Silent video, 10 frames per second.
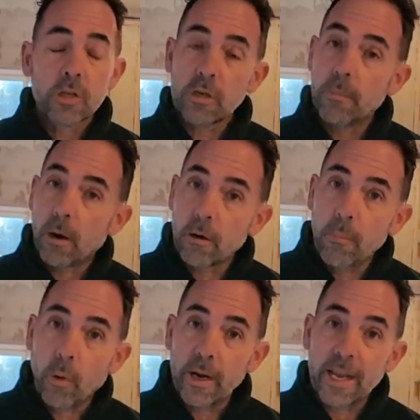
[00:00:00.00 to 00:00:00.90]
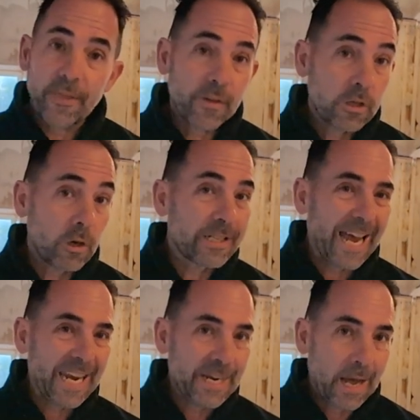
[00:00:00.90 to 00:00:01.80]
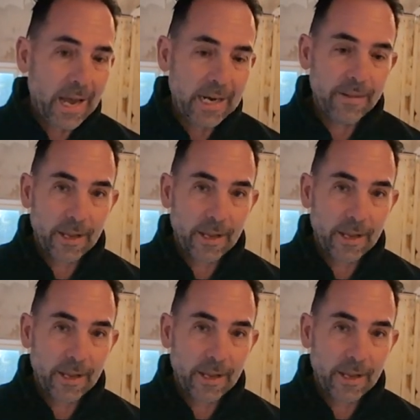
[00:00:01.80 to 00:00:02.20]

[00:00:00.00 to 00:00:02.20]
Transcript: Tomorrow morning at the church at 9,